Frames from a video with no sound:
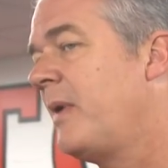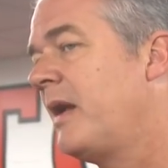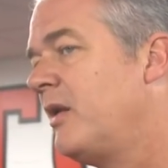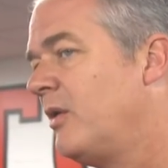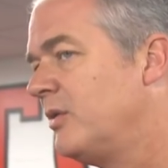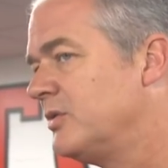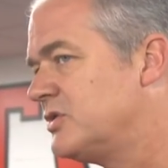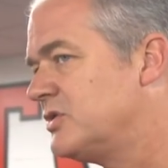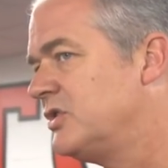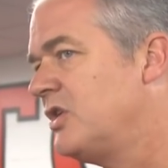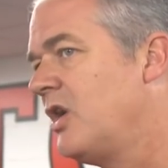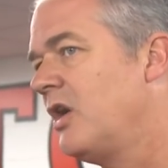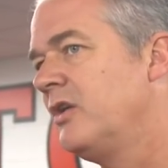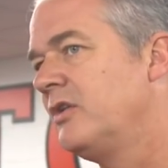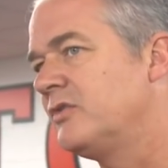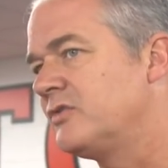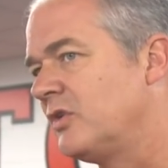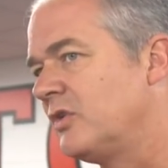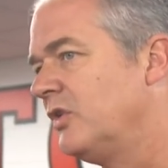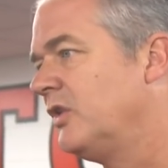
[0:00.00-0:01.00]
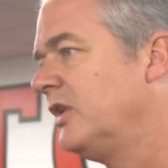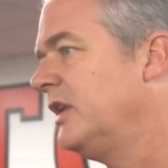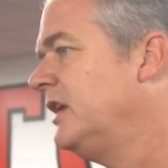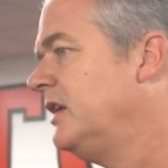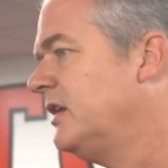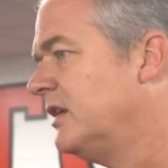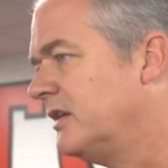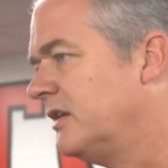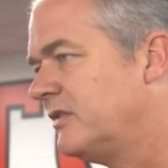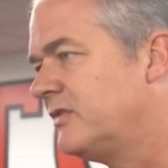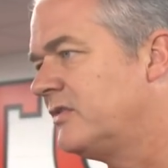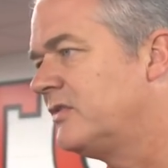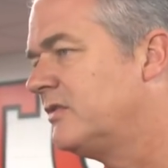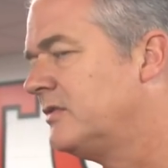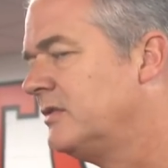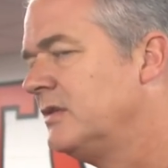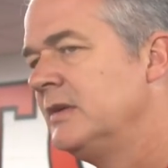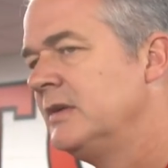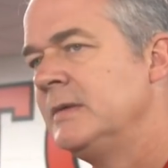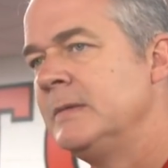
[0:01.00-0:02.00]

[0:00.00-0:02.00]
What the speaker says: I know it's early and it's